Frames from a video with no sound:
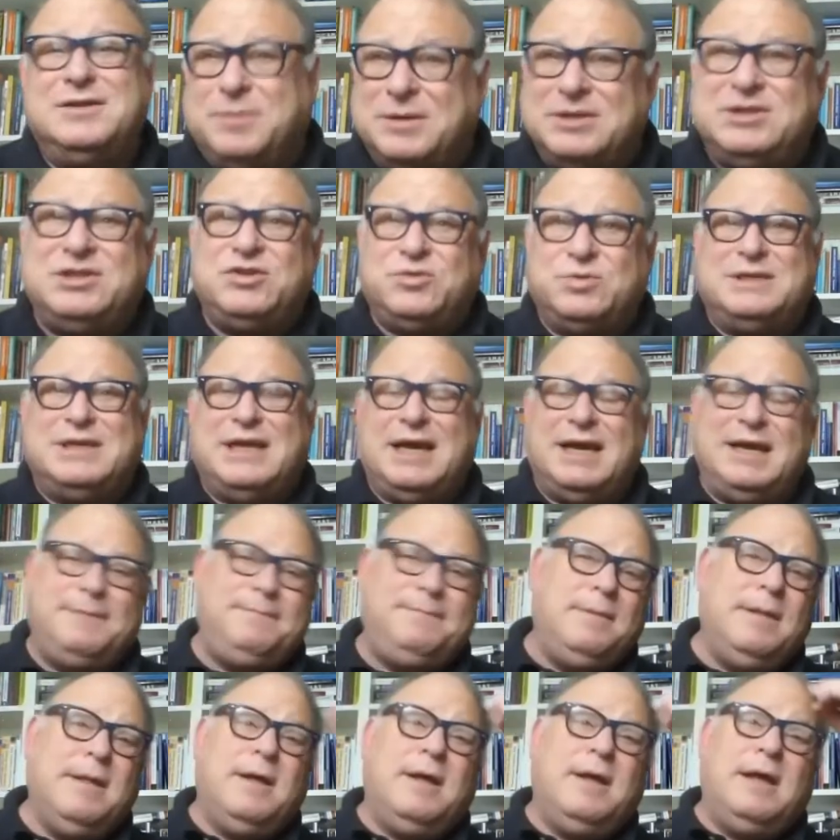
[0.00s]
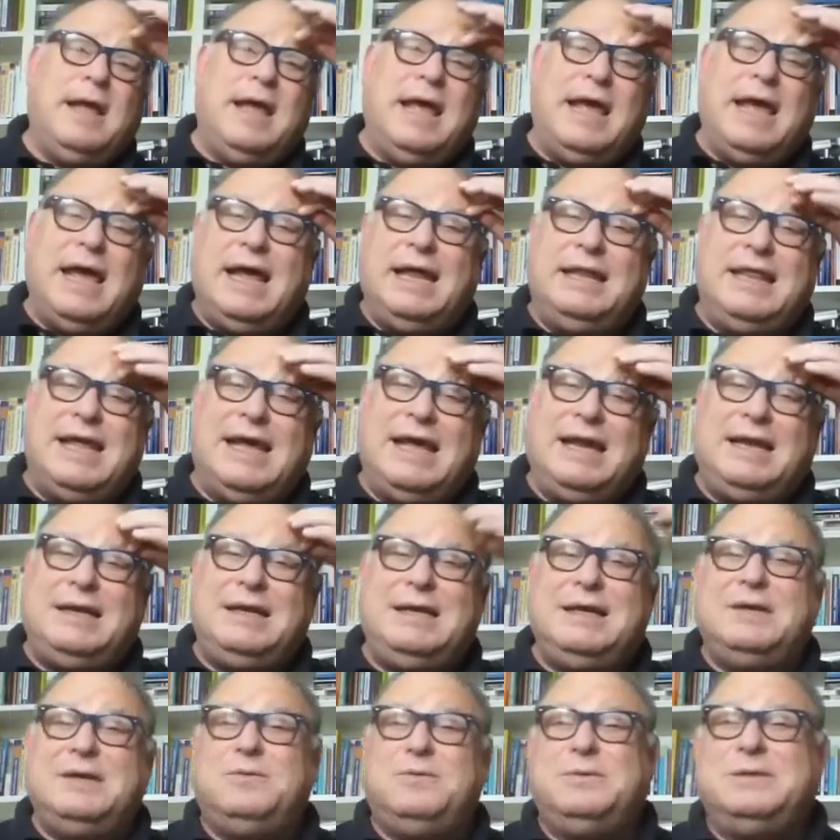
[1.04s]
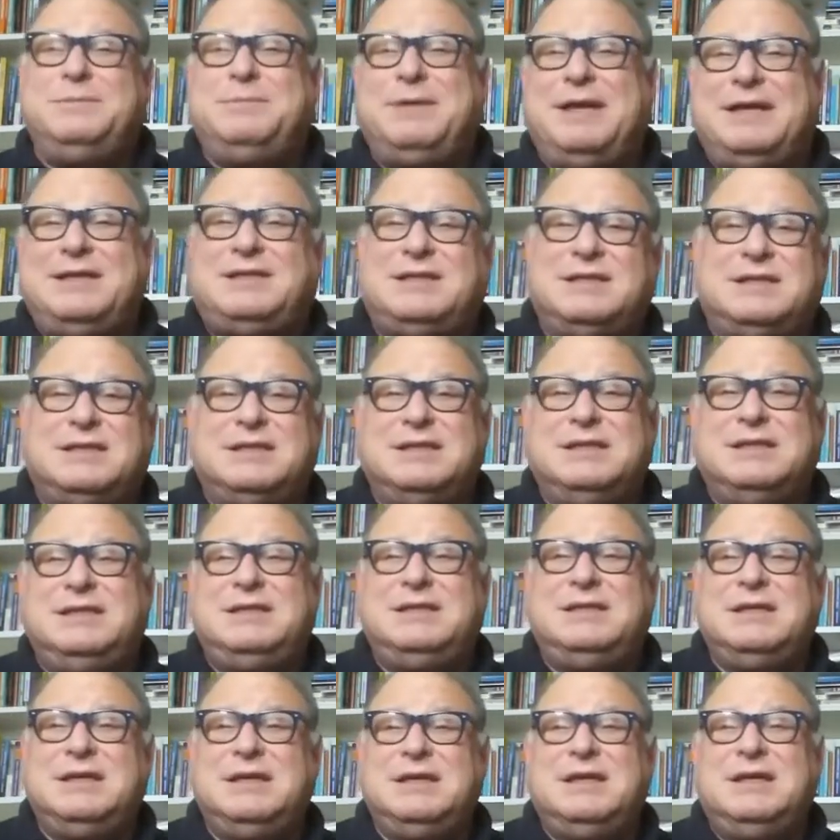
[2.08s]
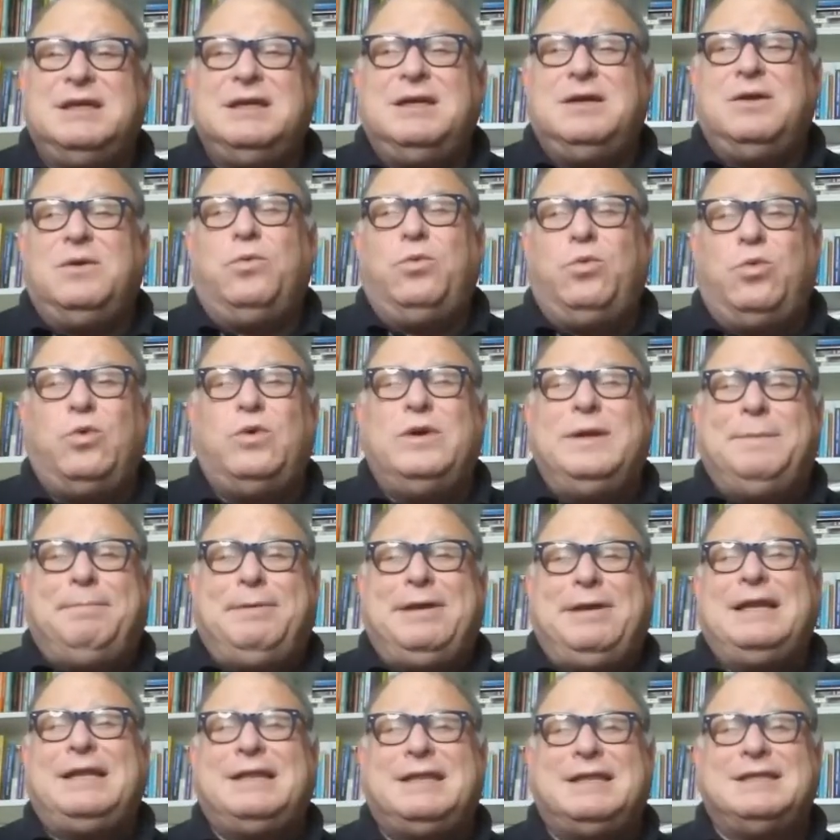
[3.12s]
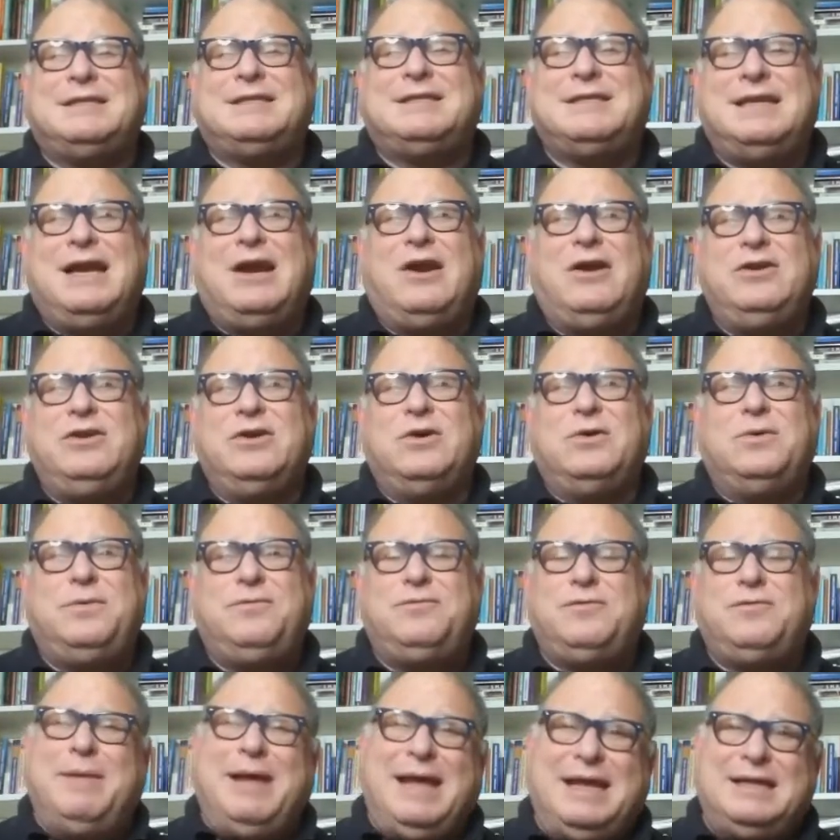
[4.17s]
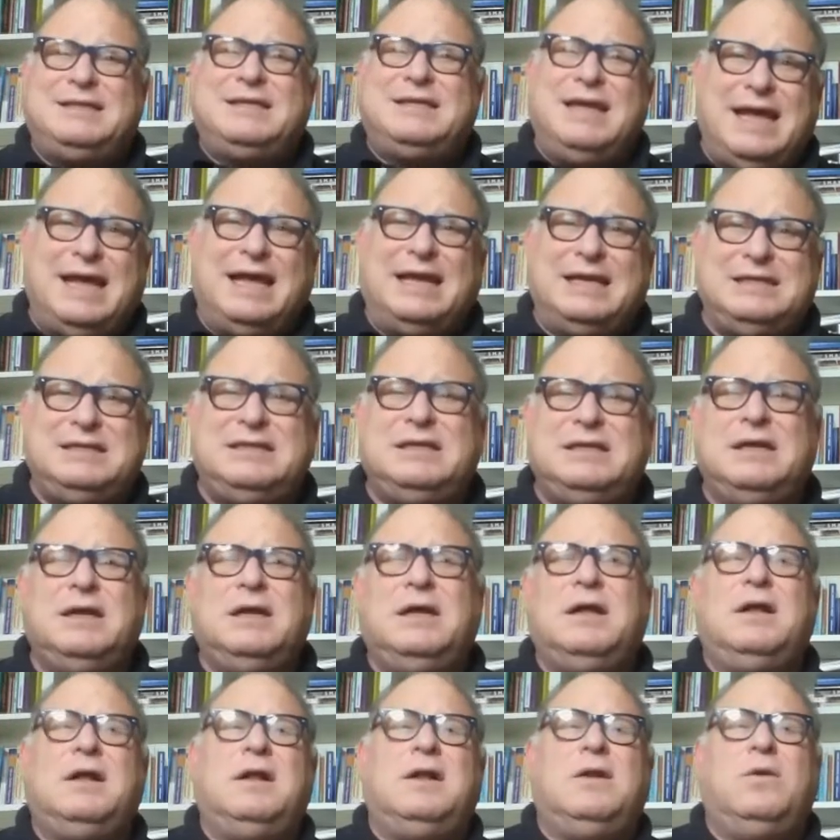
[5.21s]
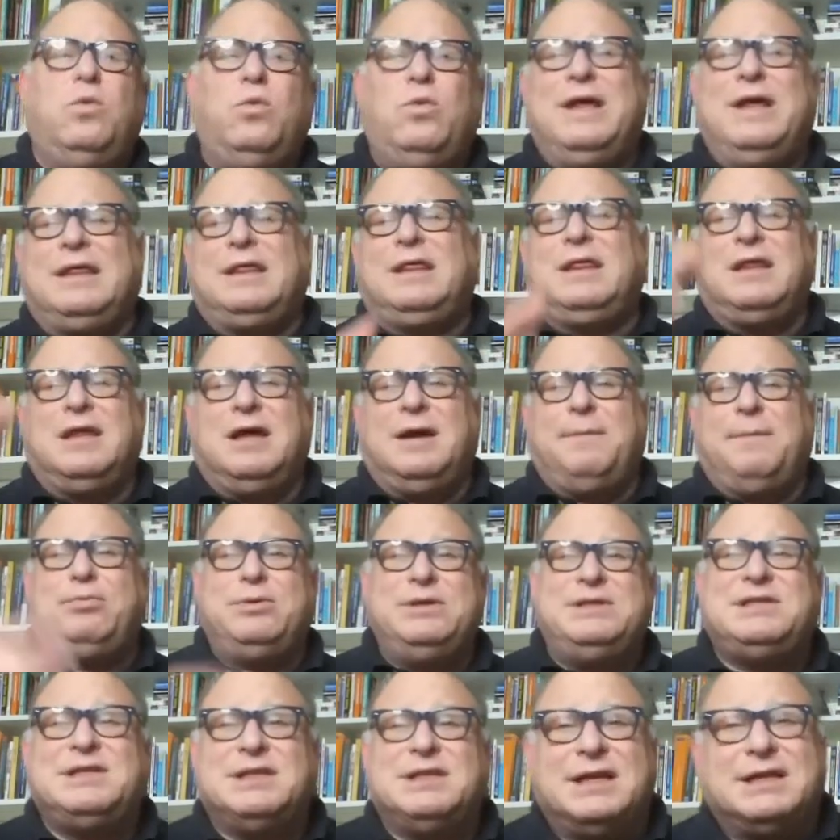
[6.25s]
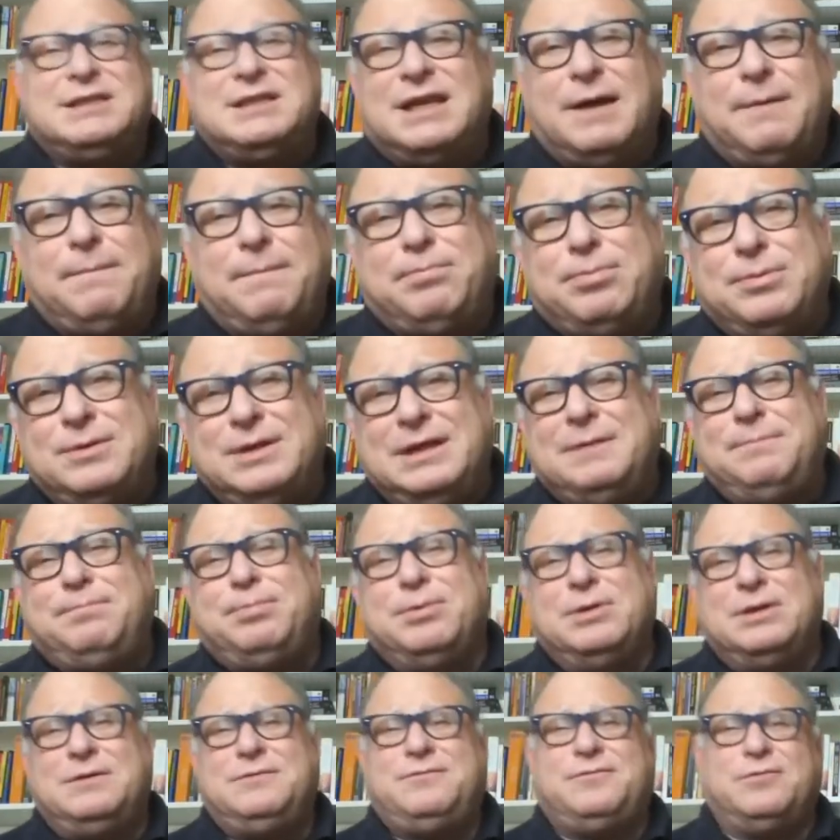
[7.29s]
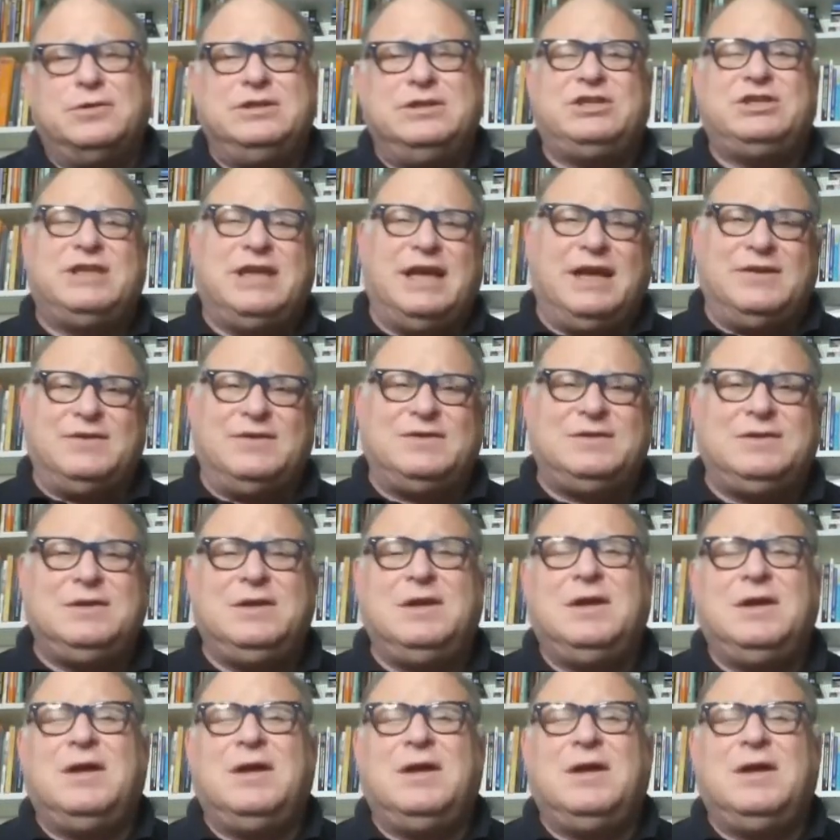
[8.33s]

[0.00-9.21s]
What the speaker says: much as we can. And then we basically repeat the scenario from end to end with a pre-selected output input for each case.